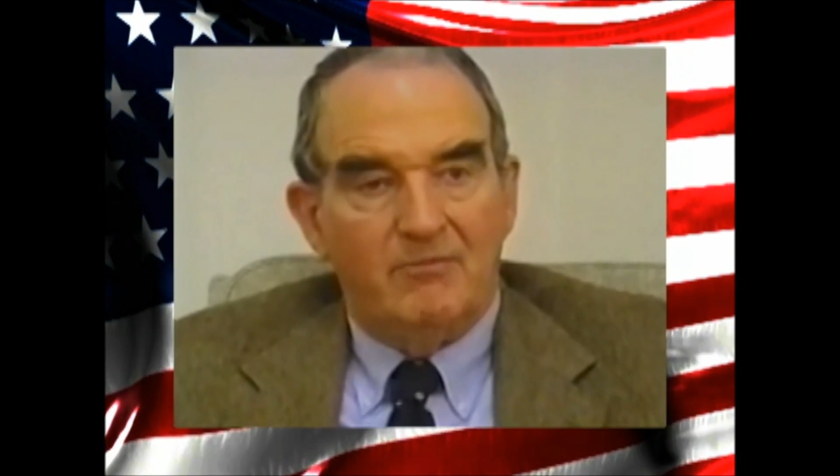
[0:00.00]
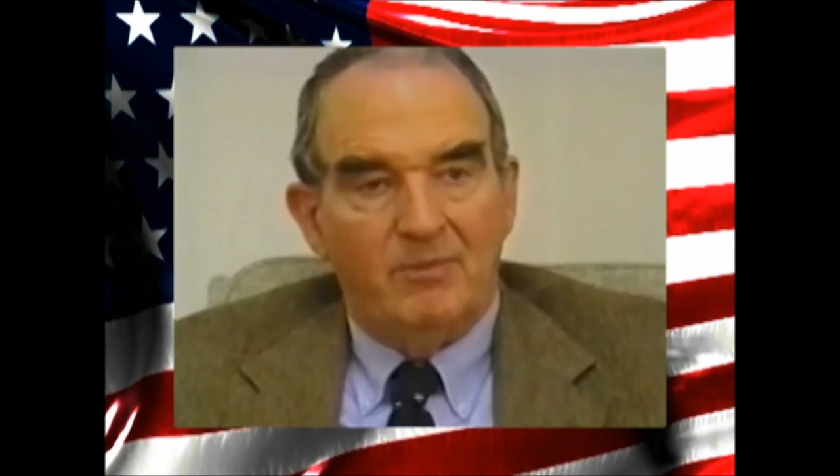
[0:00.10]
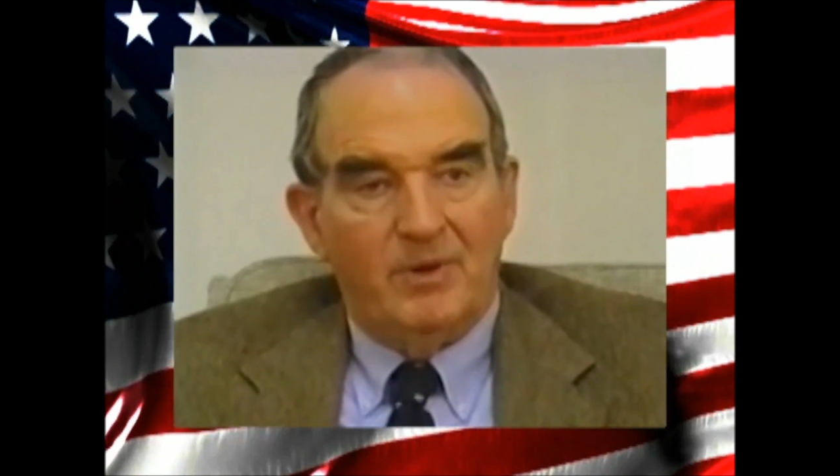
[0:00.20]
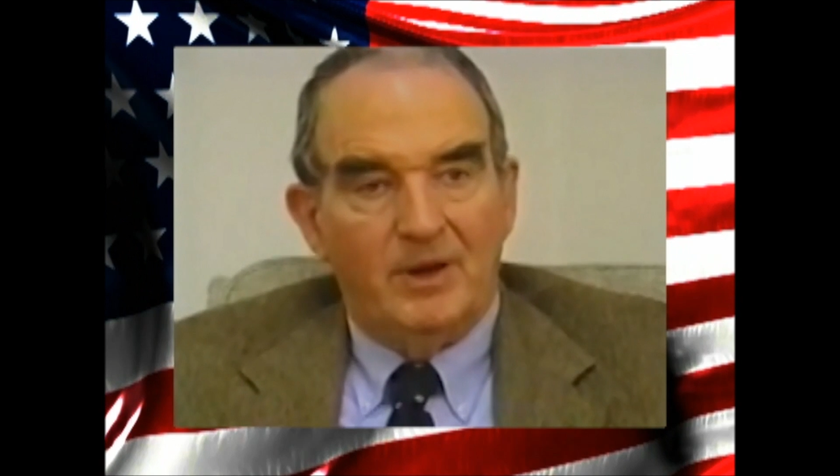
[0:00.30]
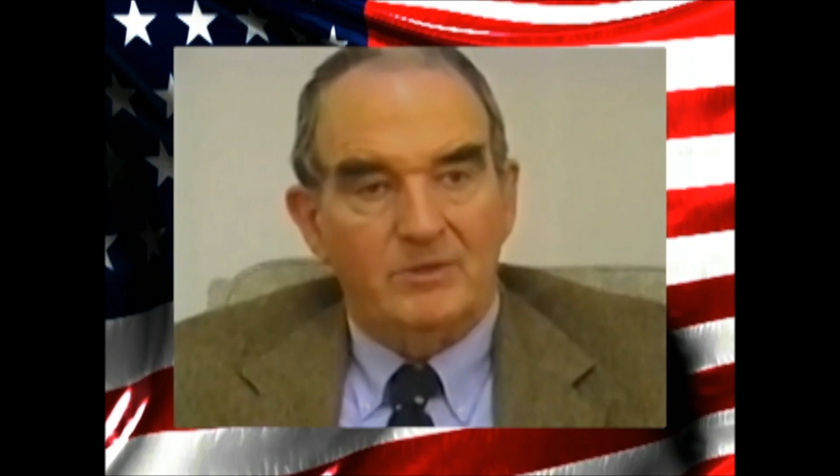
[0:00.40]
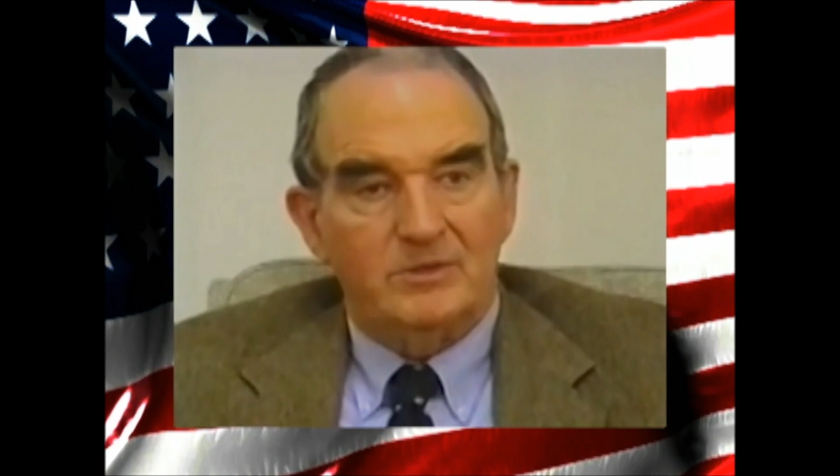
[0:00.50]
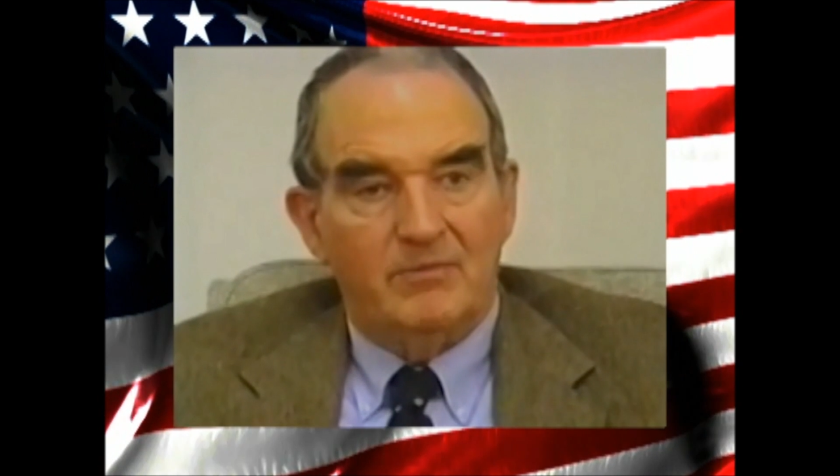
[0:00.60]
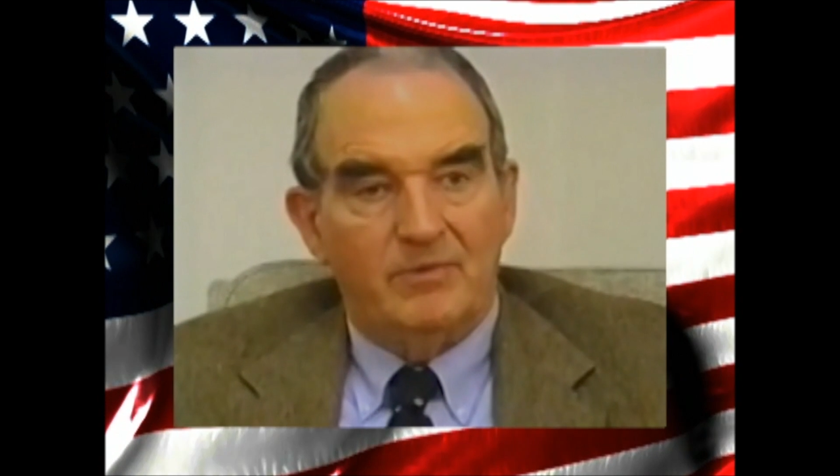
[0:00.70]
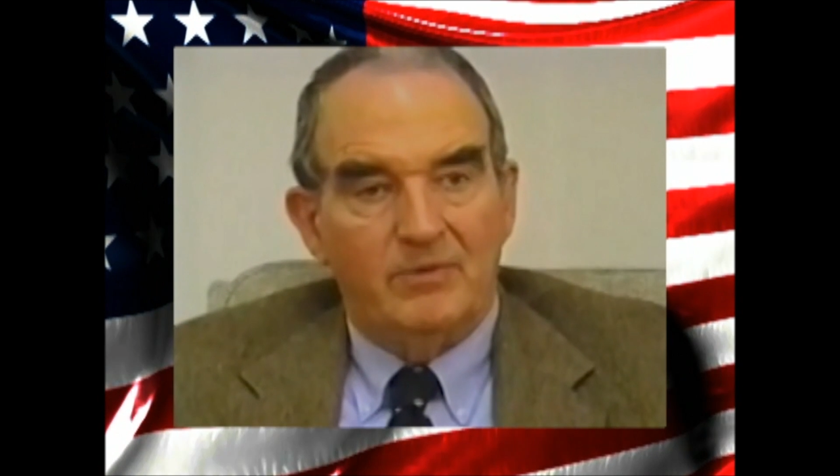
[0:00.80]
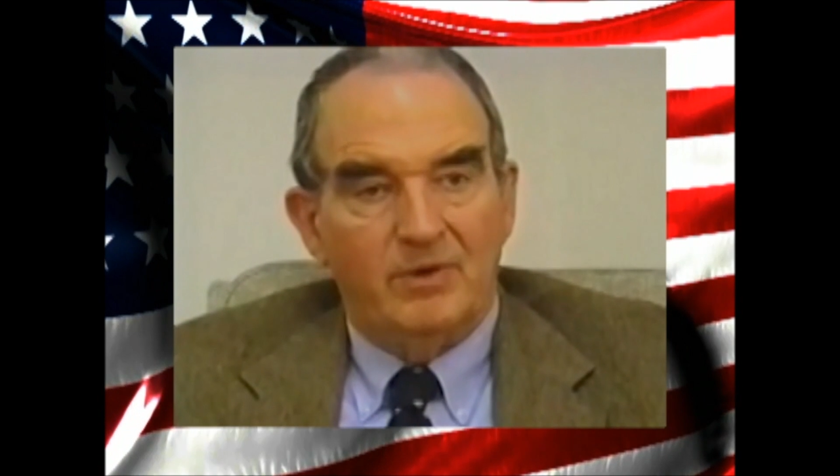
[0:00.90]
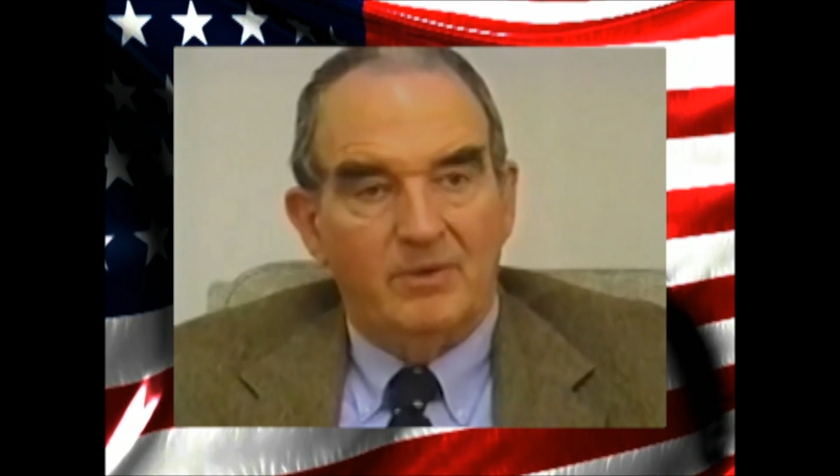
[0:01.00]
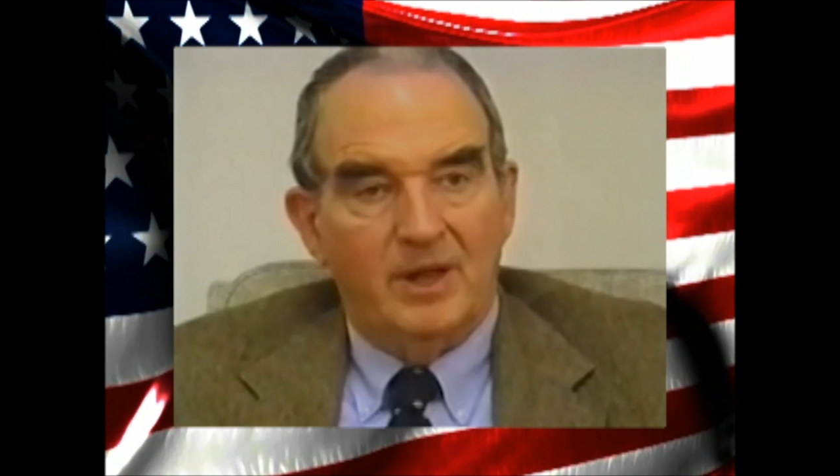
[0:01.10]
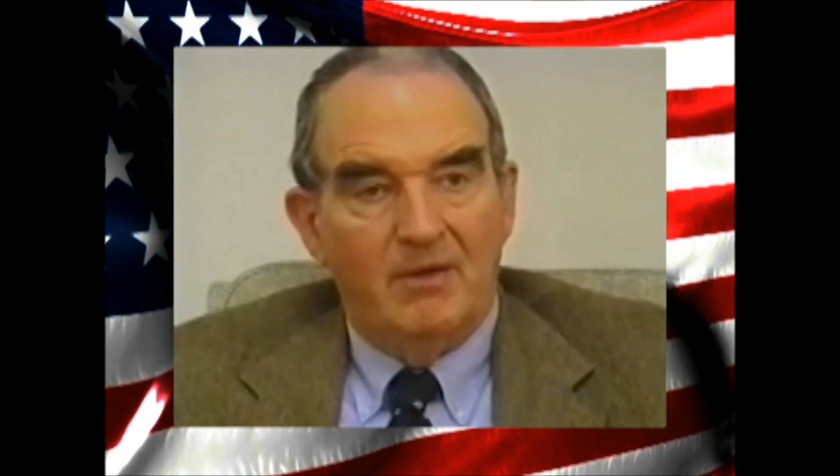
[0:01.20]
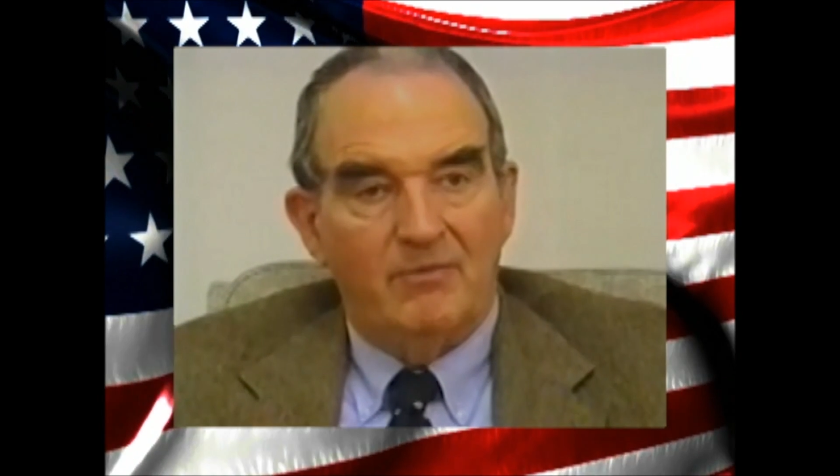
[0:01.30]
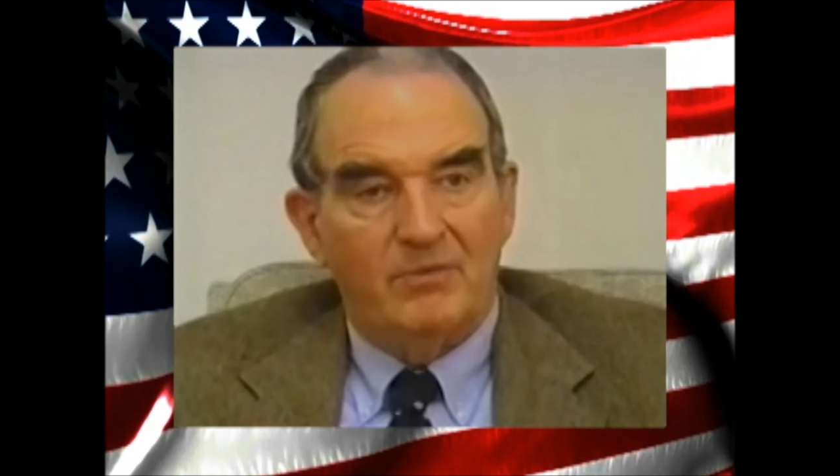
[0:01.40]
everybody was suffering from
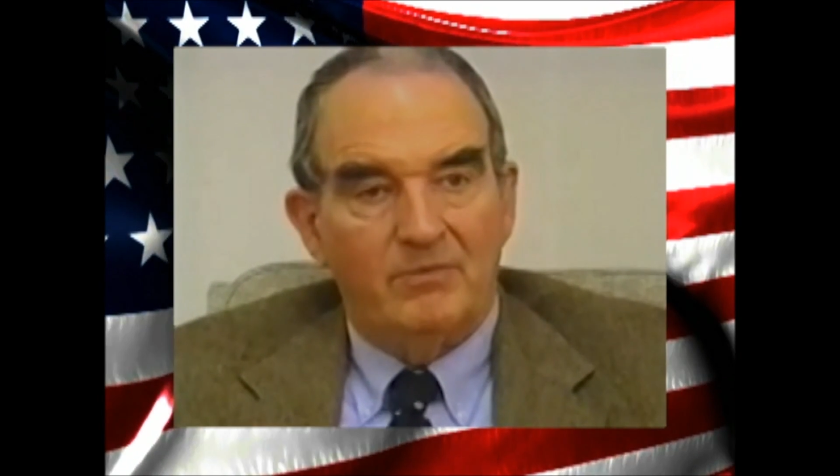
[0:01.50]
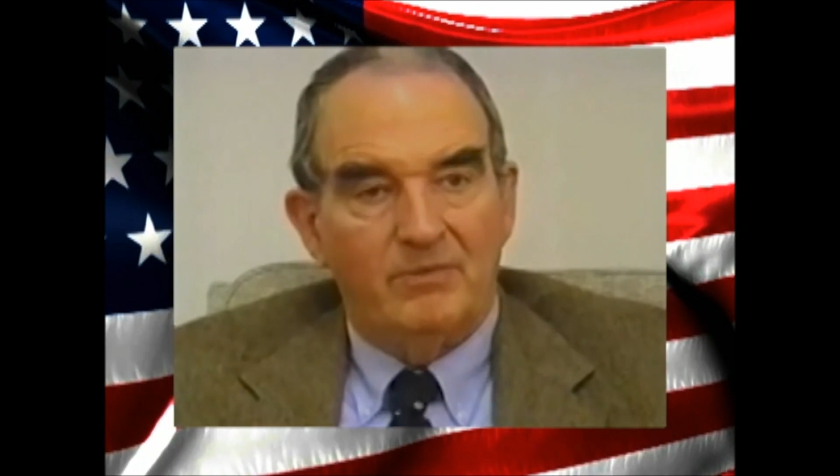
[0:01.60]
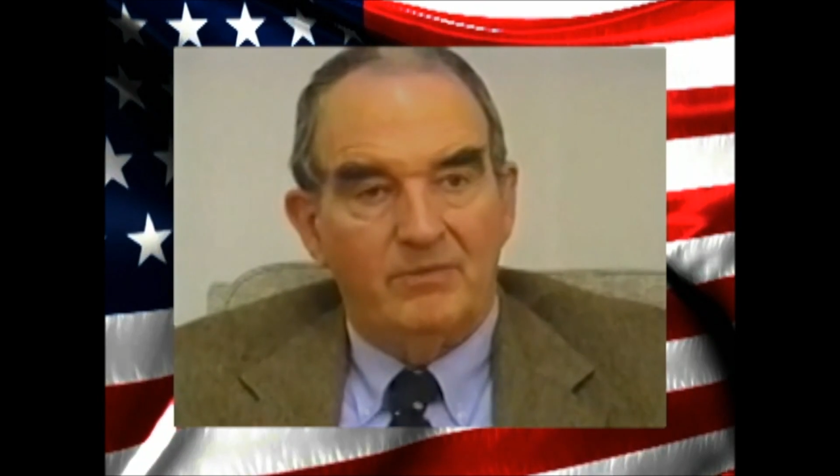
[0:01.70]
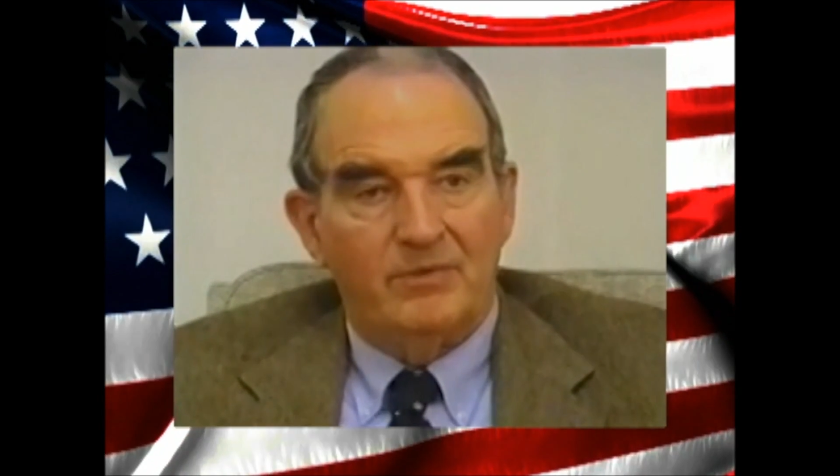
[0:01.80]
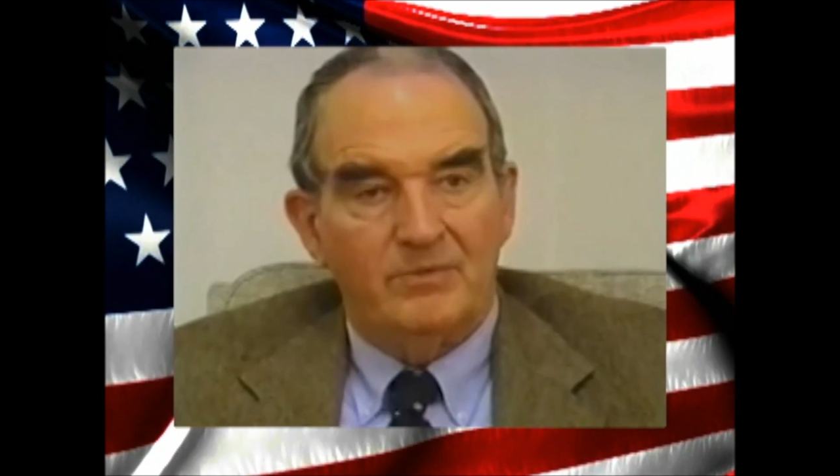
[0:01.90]
in Africa